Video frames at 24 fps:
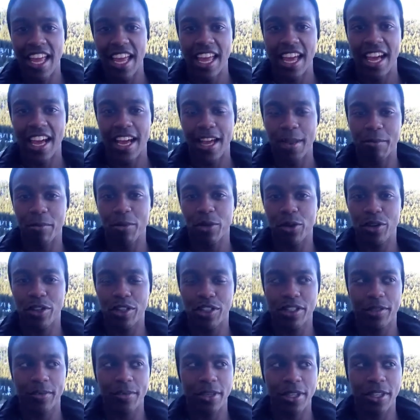I'm going
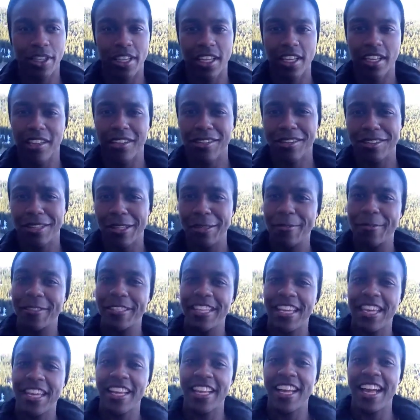to be hitting the slopes
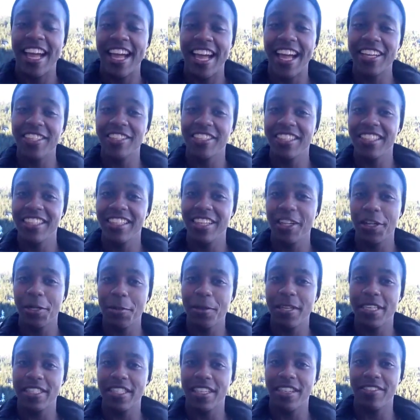again. I actually didn't hurt
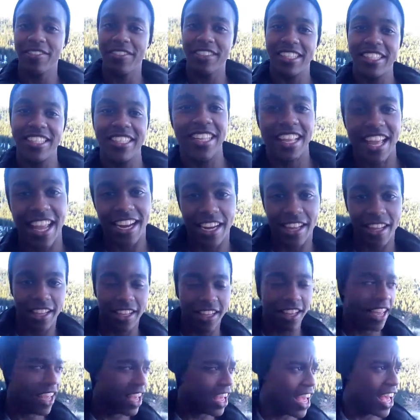myself any.
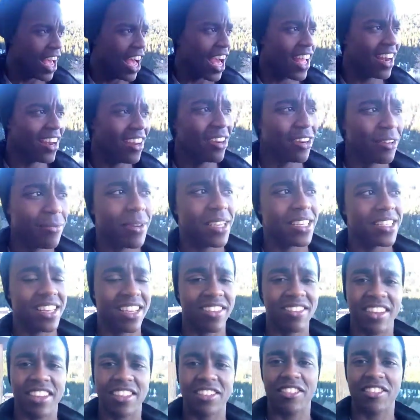I didn't hurt myself
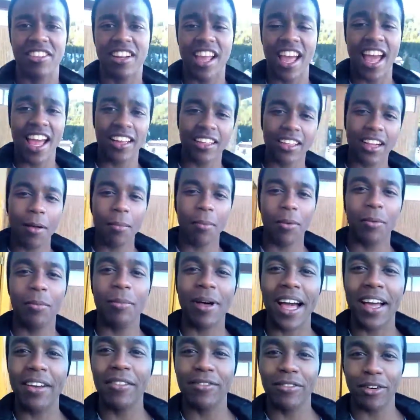yesterday. I had a couple
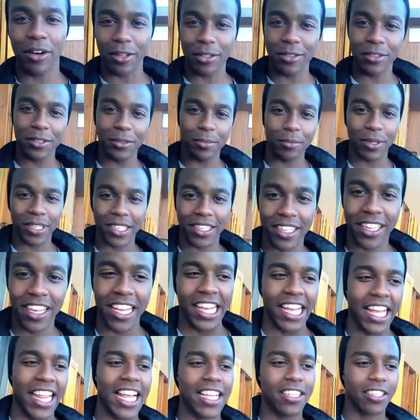bad falls, but
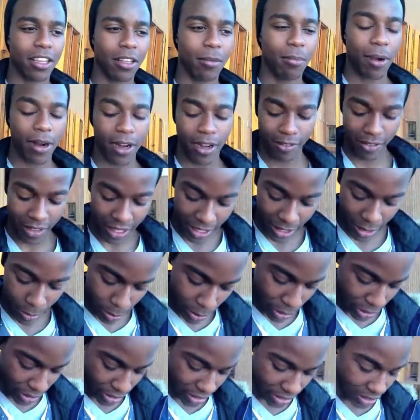that's all part of the
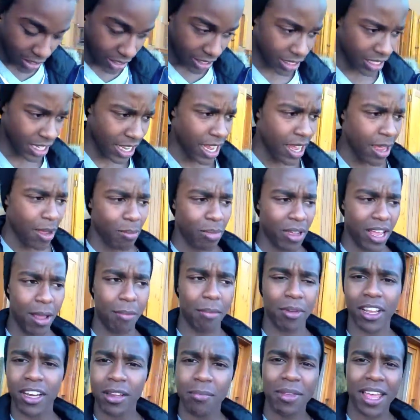experience. But I'm
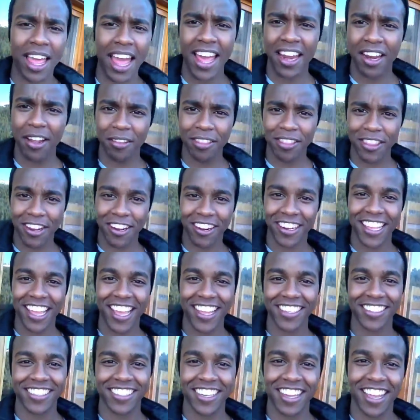gonna be head out there again
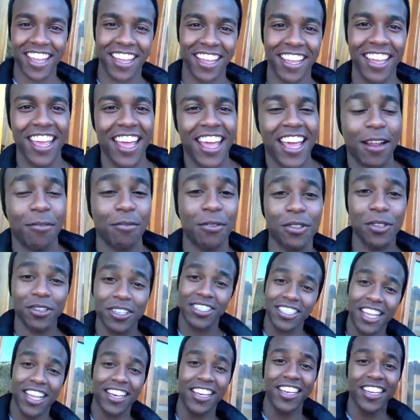today. I'm so
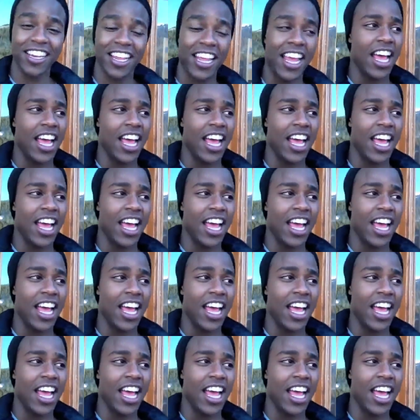excited.